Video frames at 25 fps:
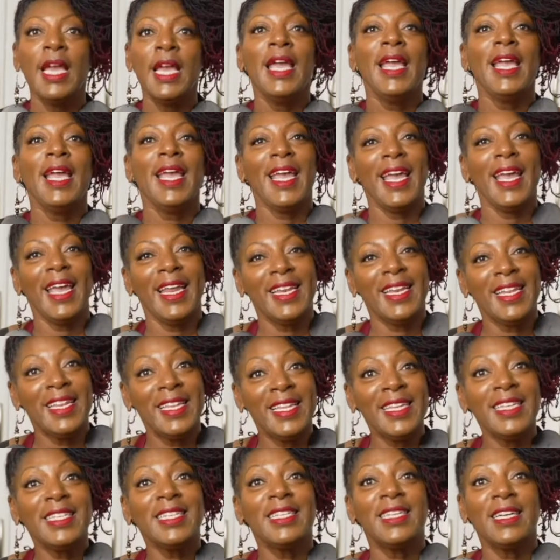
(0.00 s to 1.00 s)
And
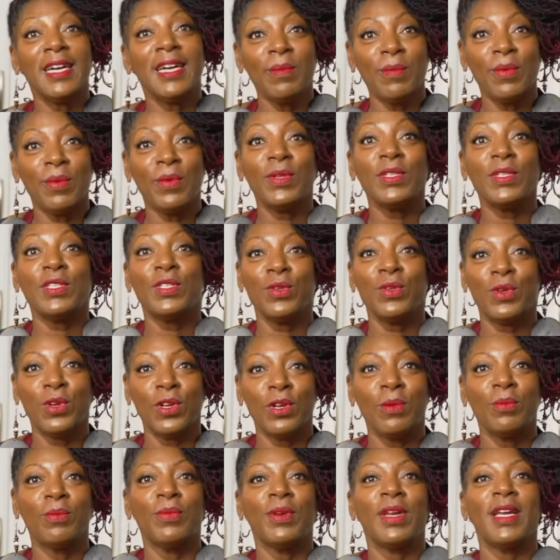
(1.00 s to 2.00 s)
this gumbo is still gonna
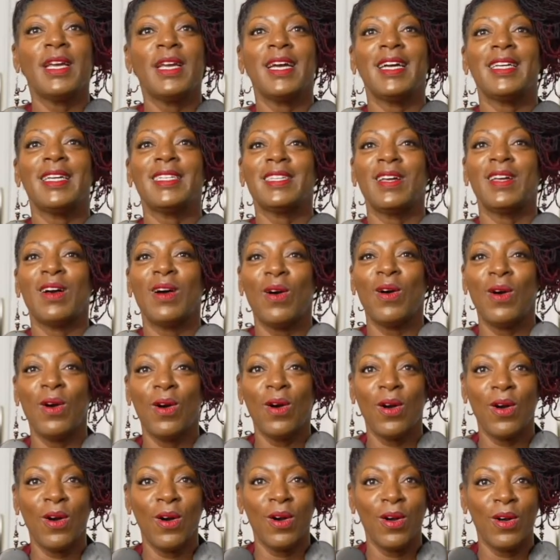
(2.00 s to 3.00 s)
bring us
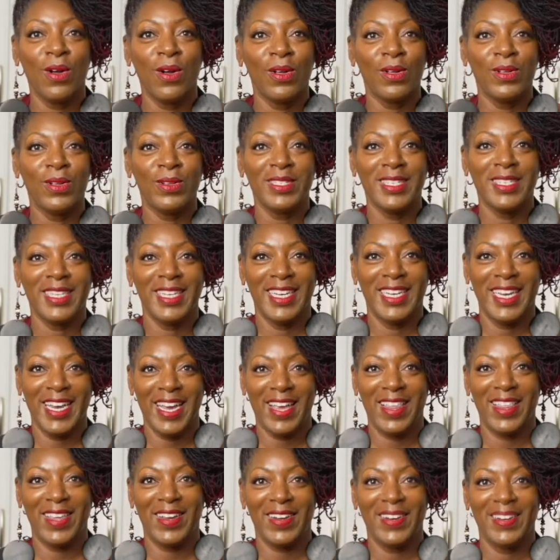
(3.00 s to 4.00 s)
all together.